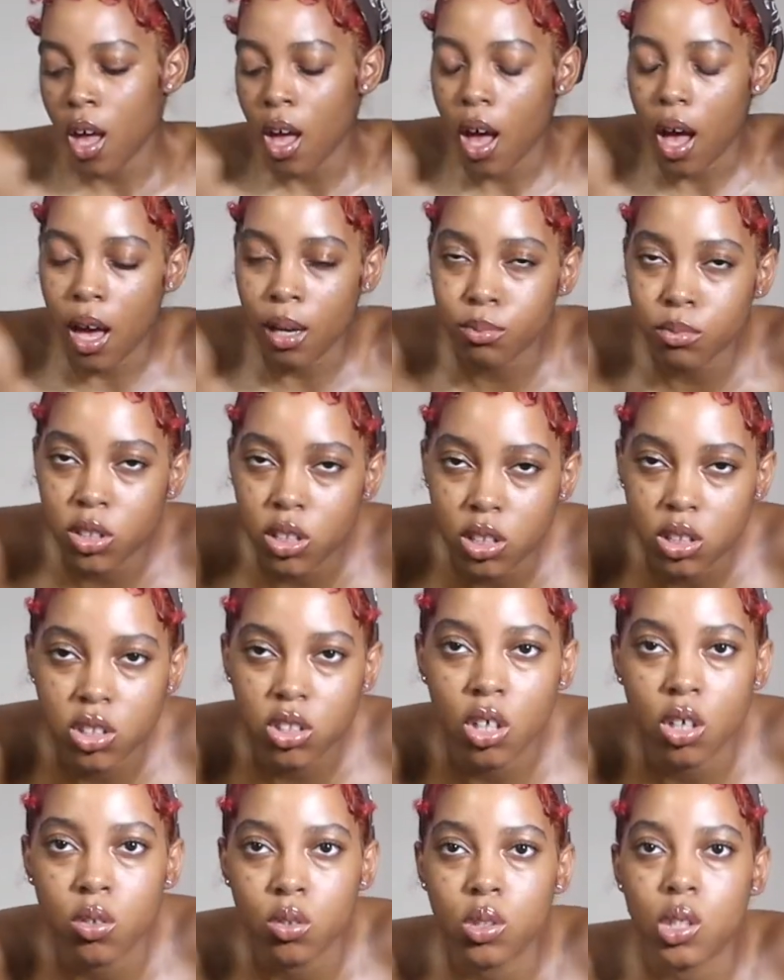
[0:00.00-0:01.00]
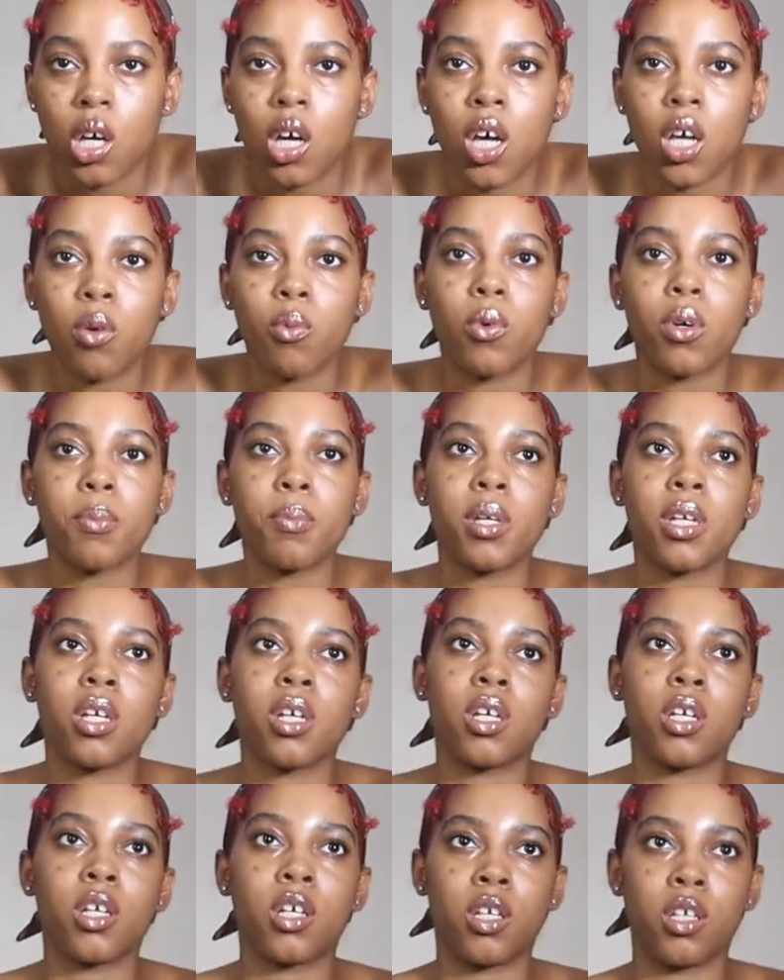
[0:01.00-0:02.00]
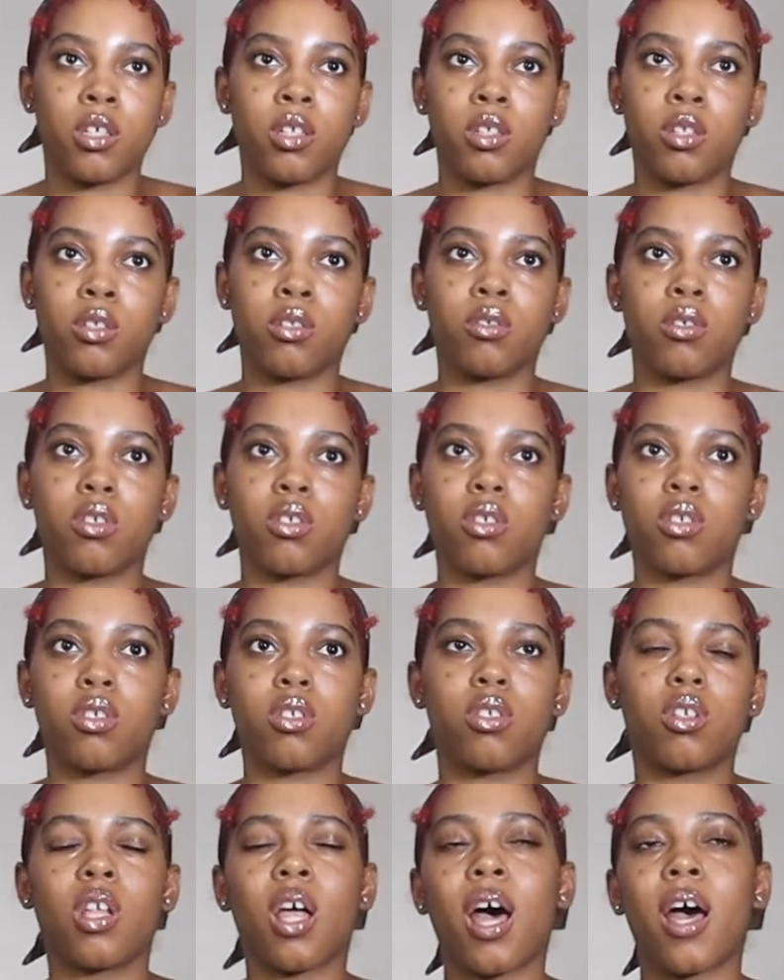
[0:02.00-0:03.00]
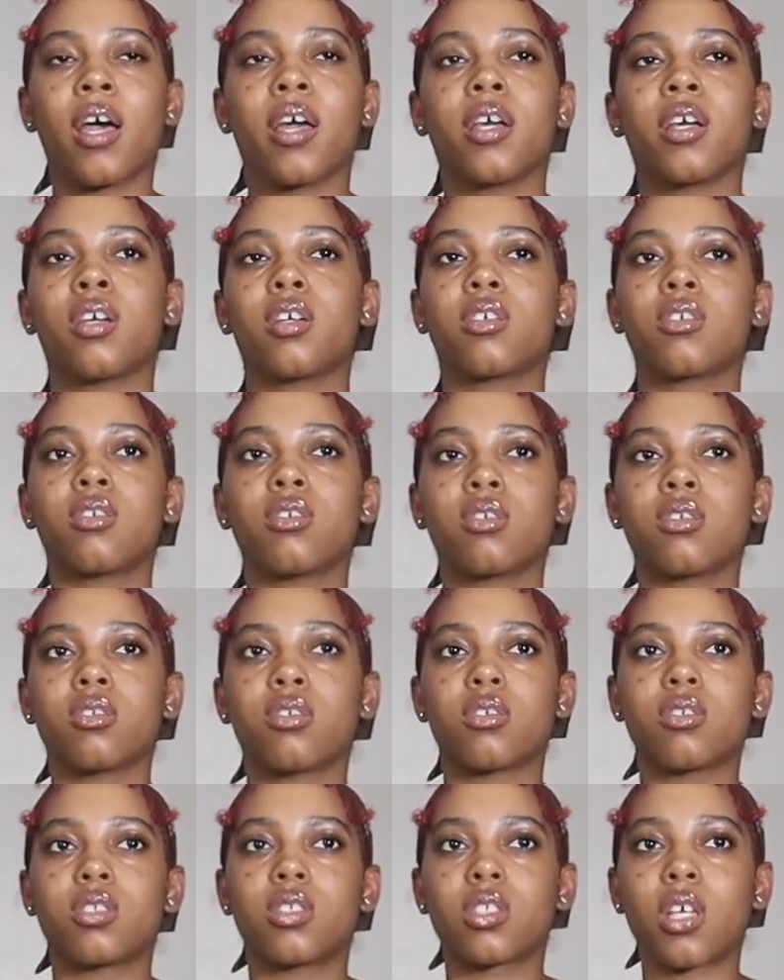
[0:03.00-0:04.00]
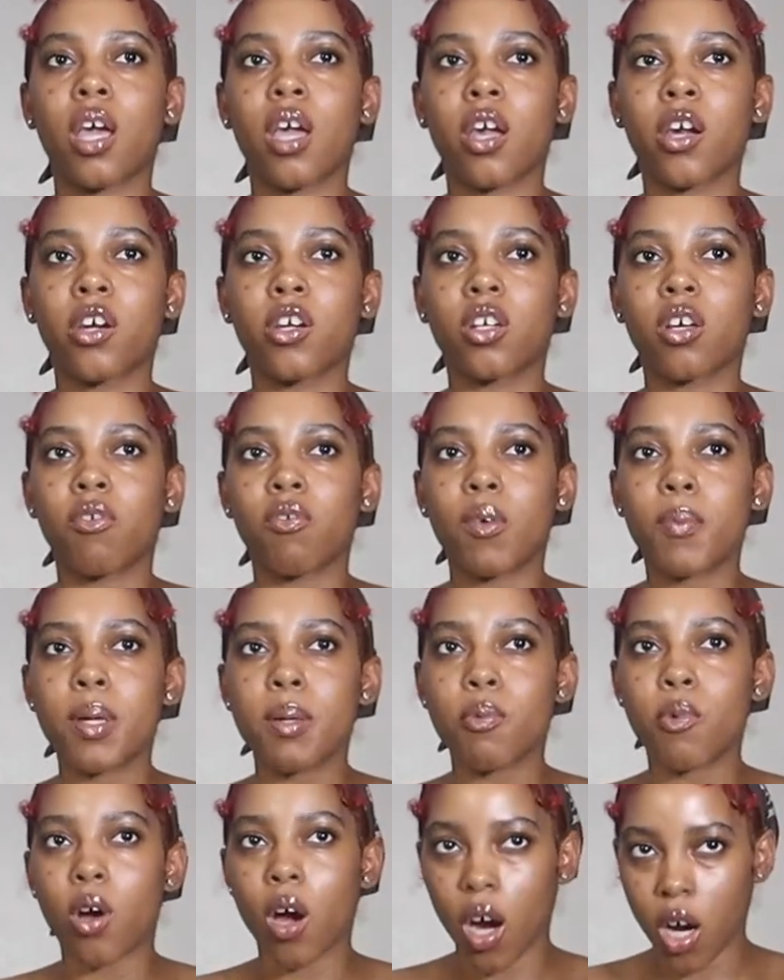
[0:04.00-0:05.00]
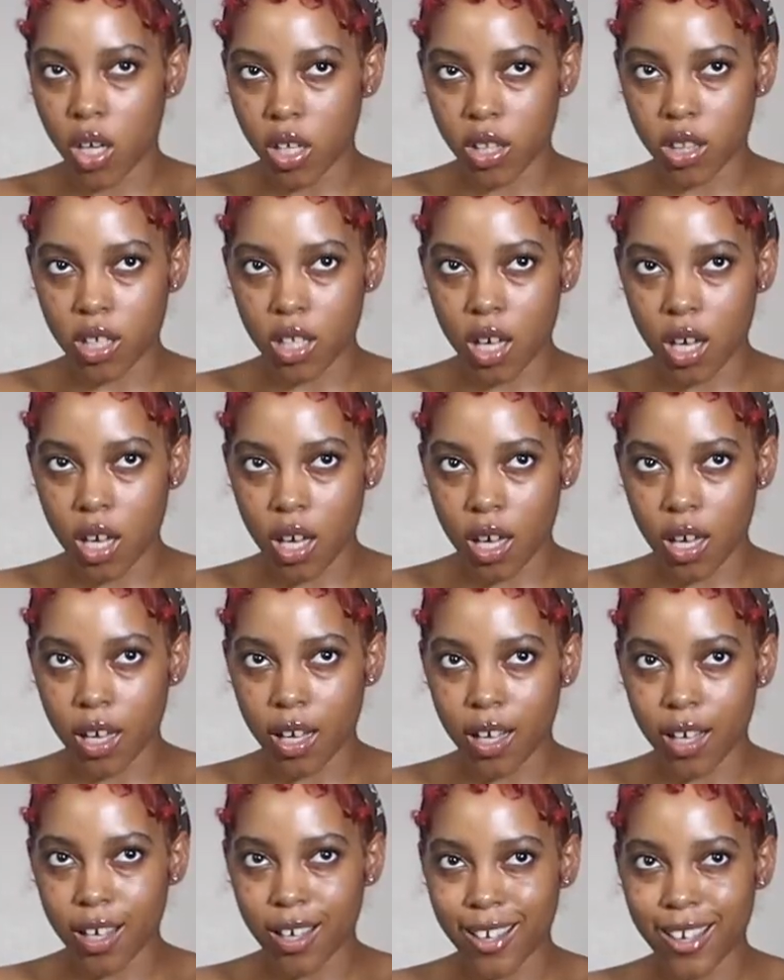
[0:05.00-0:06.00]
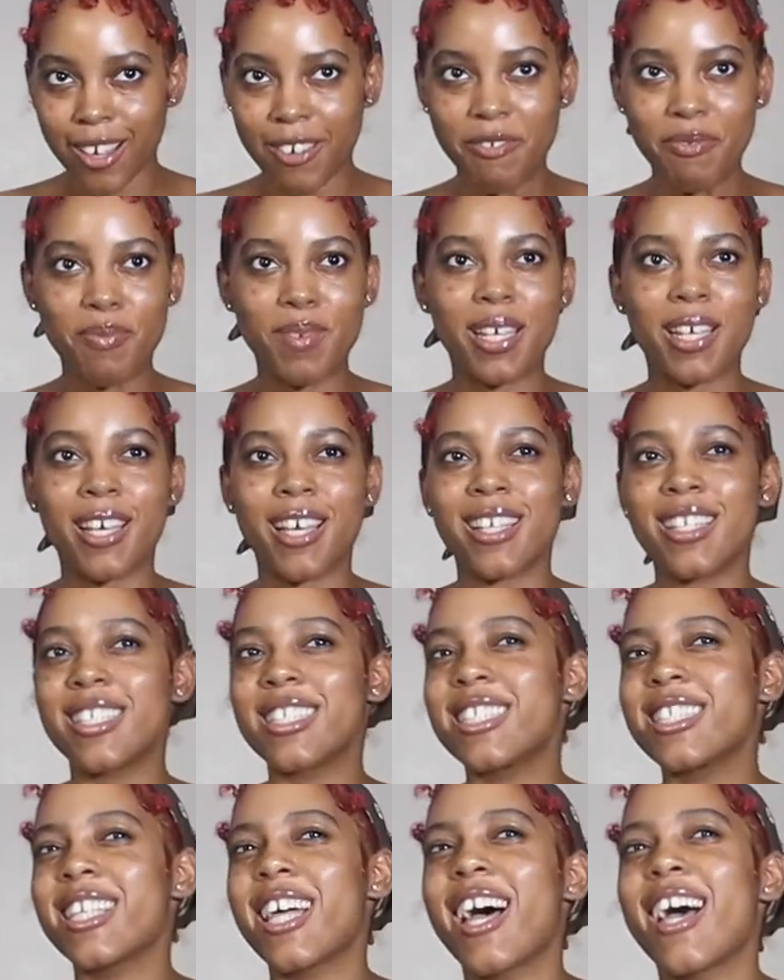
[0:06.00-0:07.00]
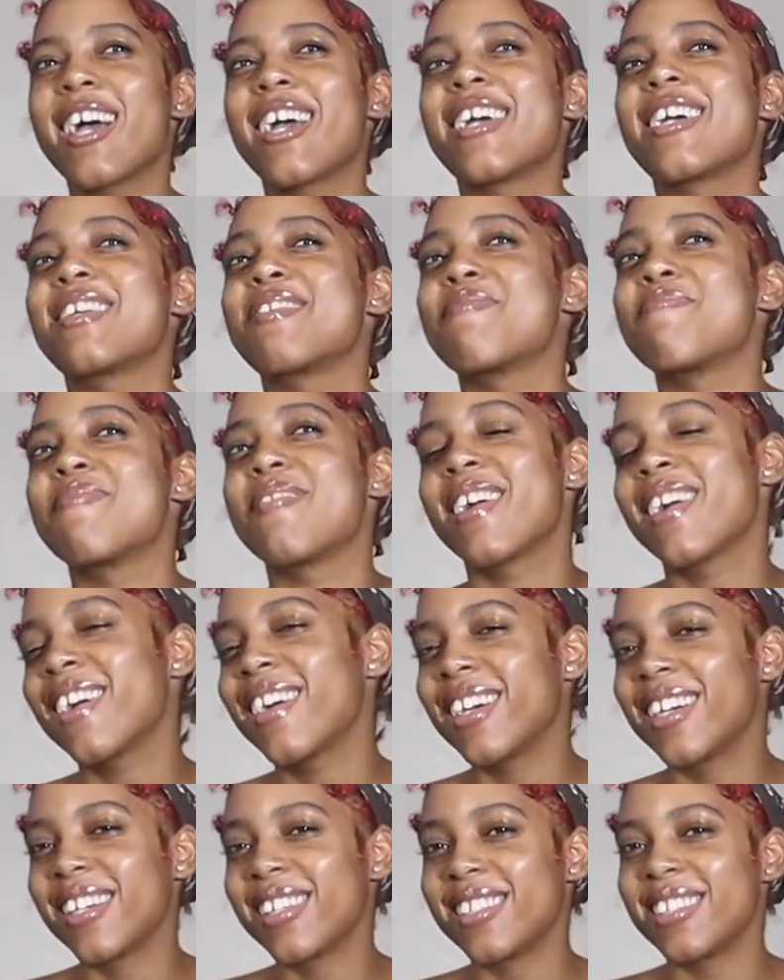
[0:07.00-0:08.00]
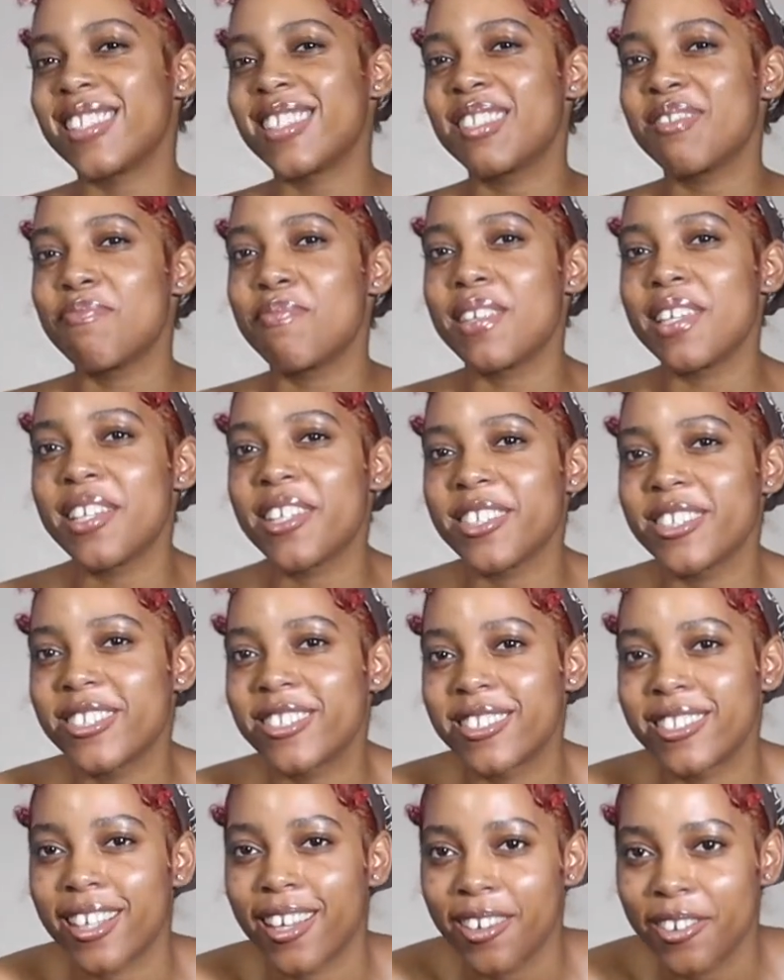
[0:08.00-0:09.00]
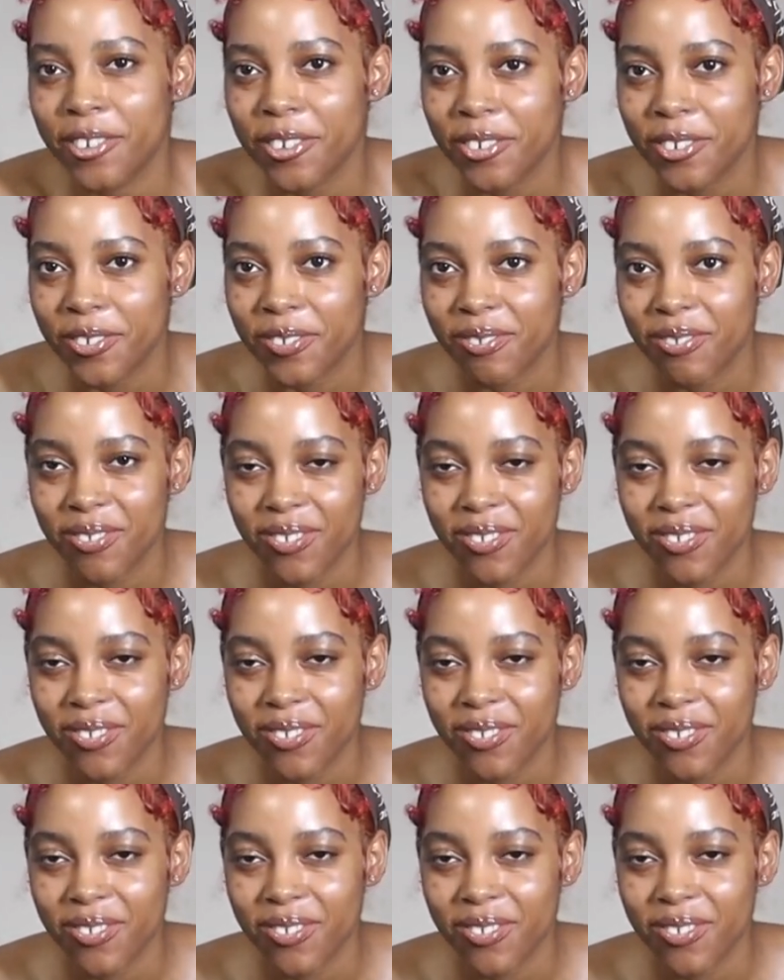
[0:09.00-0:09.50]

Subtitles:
I'm just so done with being like scared of what people are gonna think of me. And it's like, bruh, just be yourself.